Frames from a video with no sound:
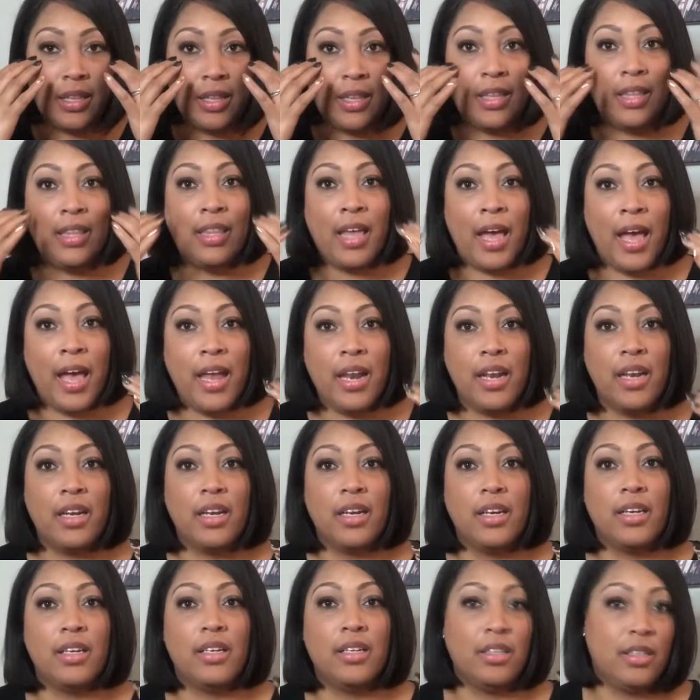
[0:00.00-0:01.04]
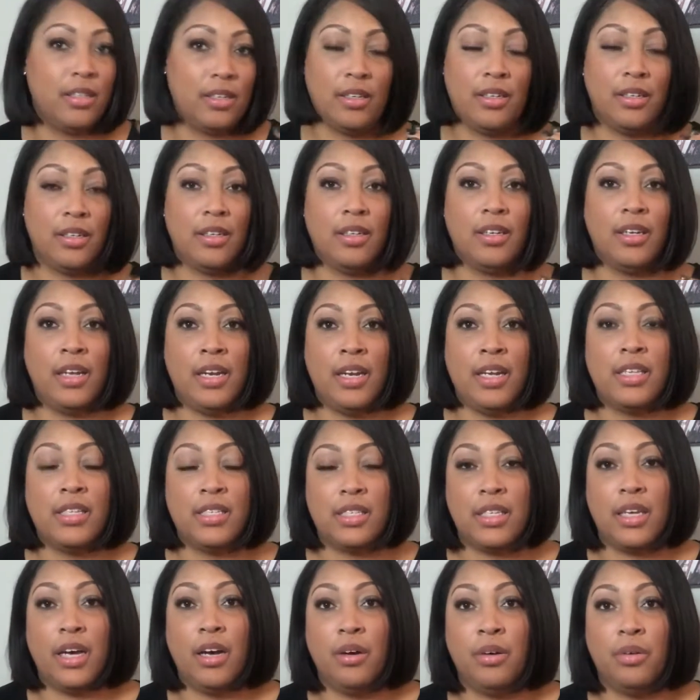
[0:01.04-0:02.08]
That in
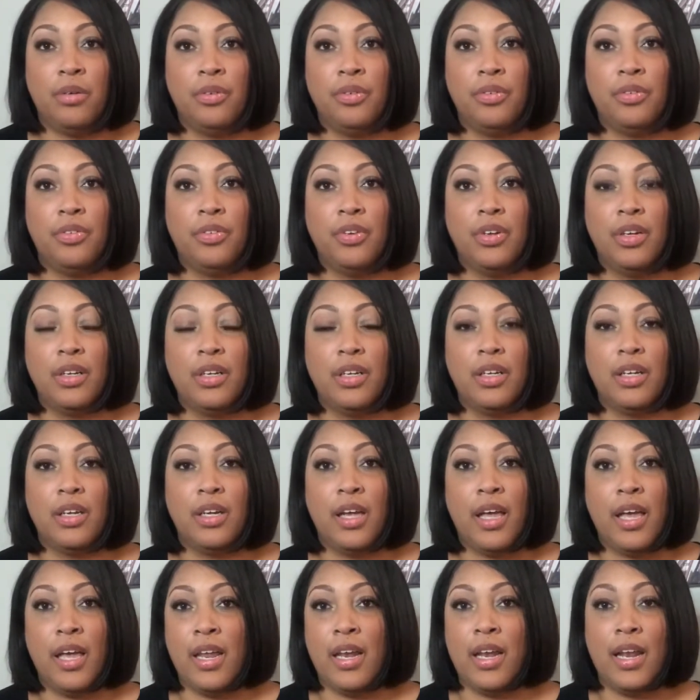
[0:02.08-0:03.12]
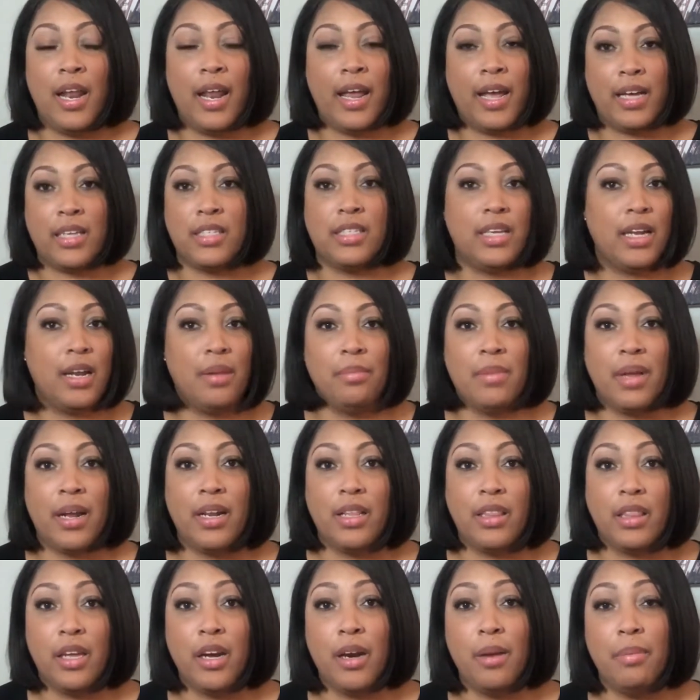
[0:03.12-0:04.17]
itself, and like I said, I'm not a
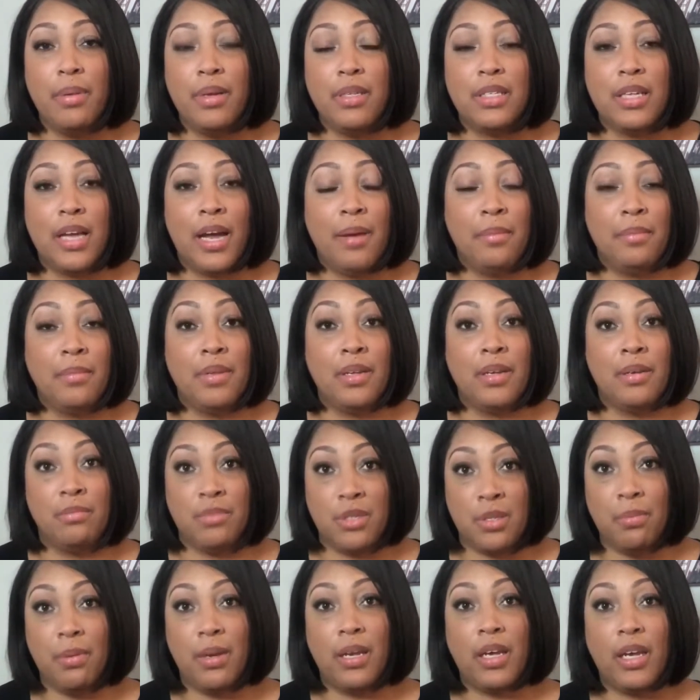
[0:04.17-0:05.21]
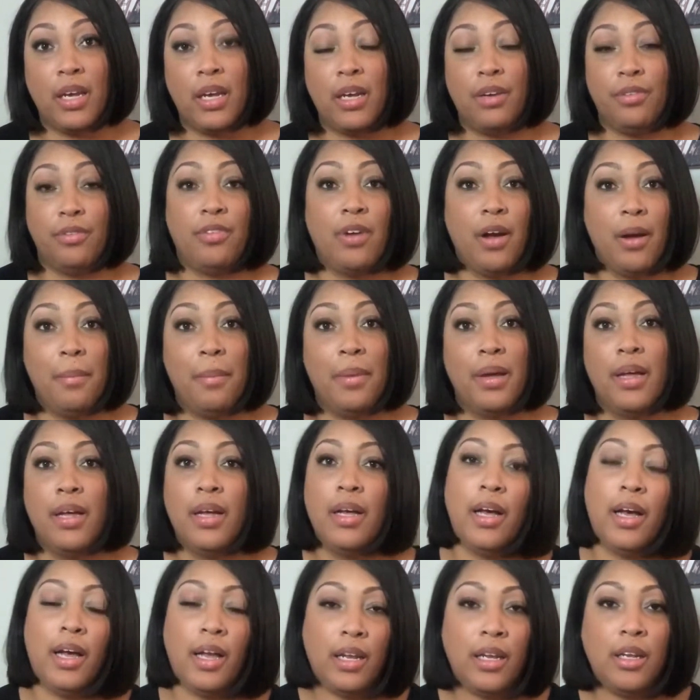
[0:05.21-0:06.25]
therapist. I'm speaking from
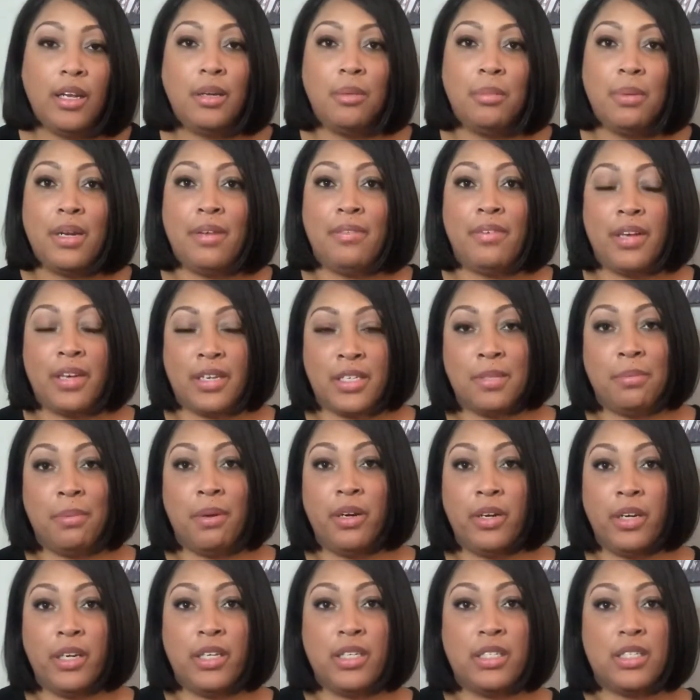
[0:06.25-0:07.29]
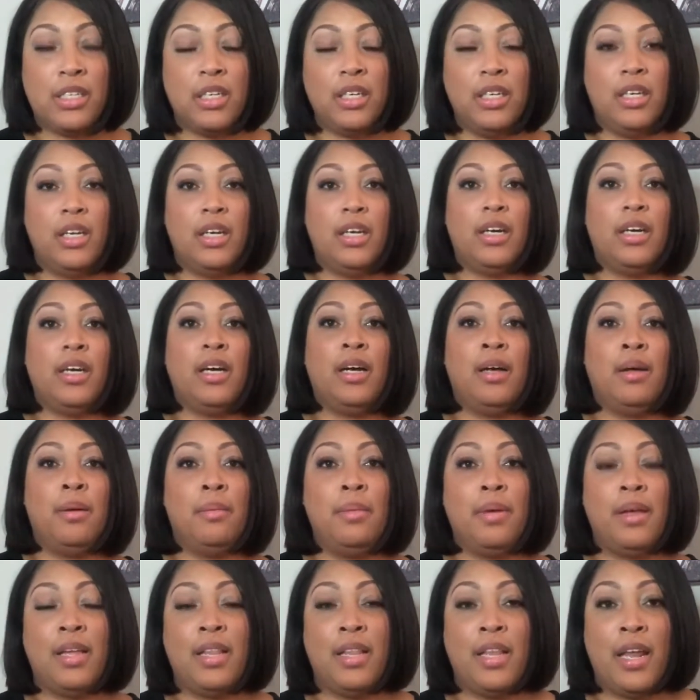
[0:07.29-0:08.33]
a little bit of experience
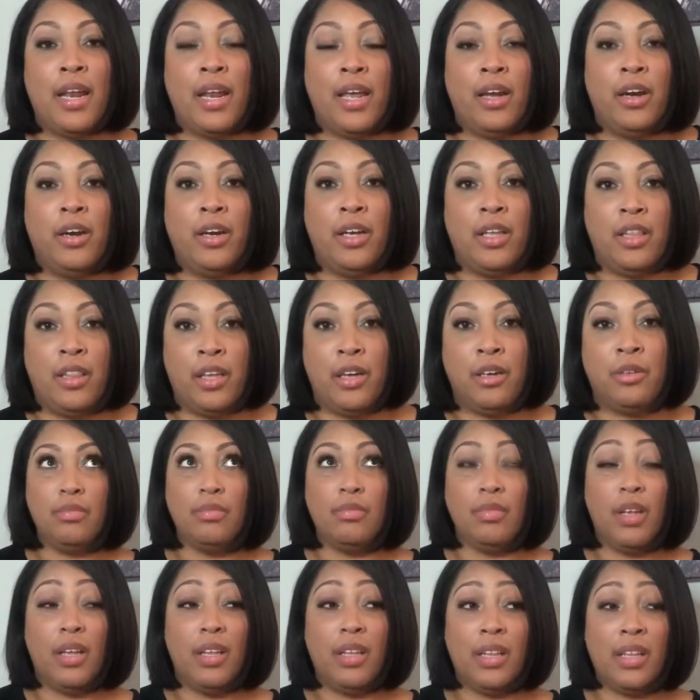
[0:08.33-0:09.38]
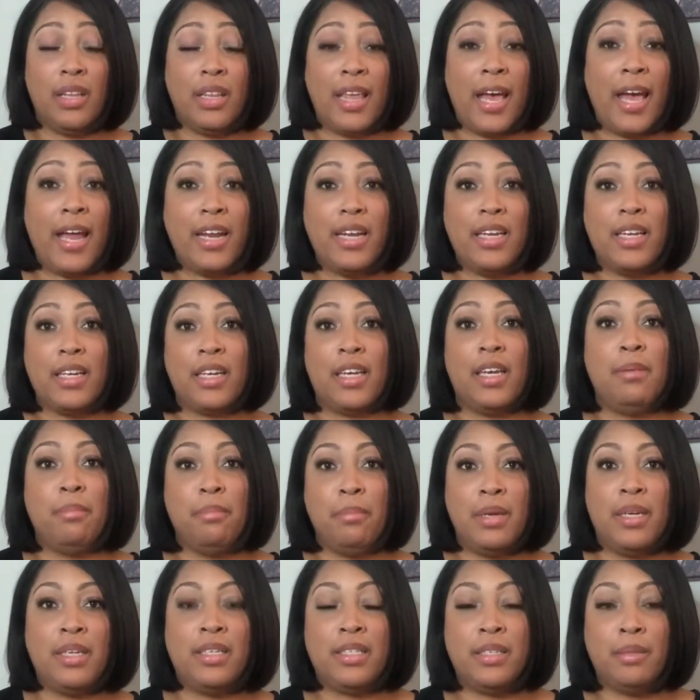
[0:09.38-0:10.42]
in that area though. That can
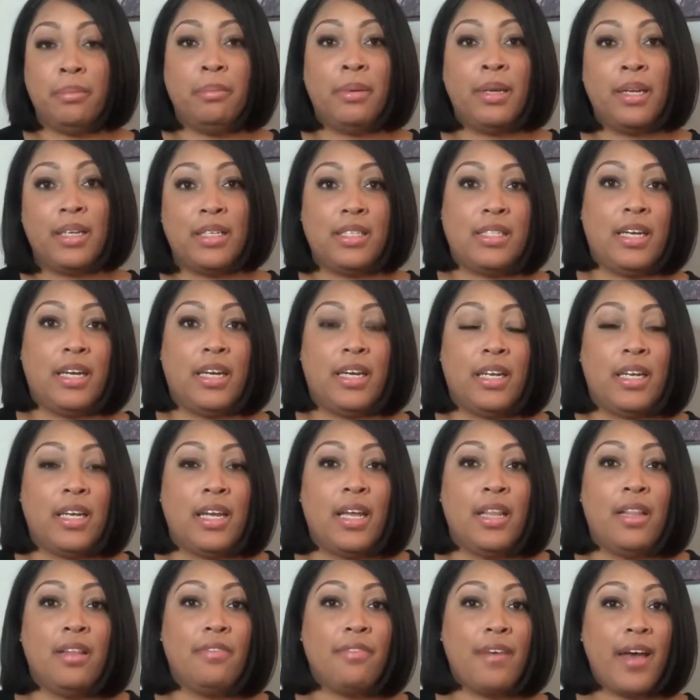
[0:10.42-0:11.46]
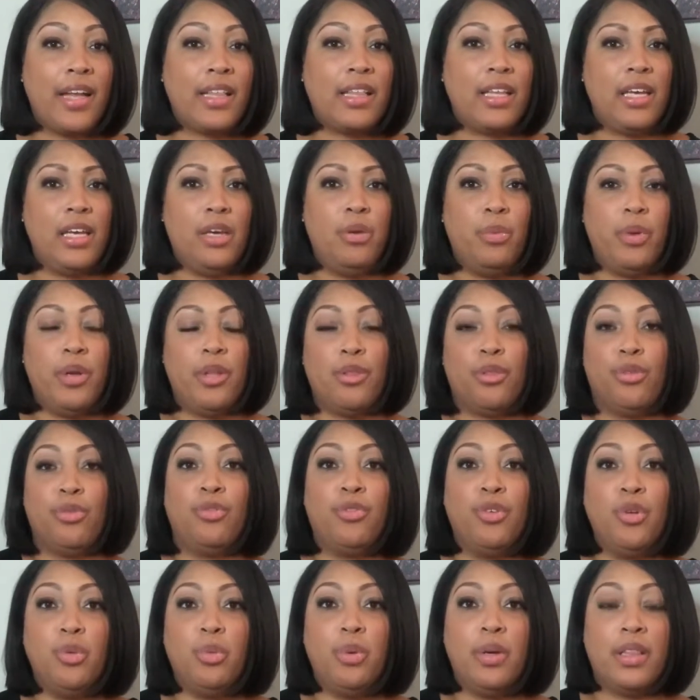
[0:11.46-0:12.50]
be debilitating. And the fact that he went
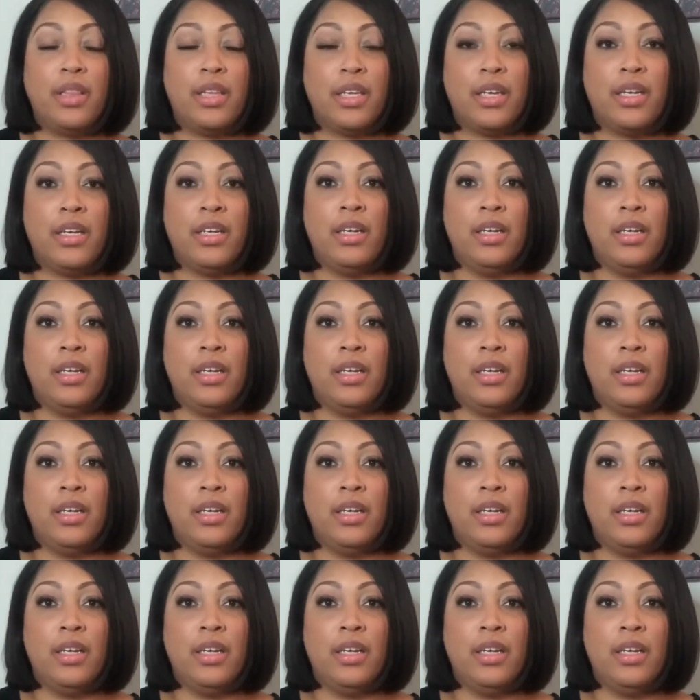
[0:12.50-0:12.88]
through with it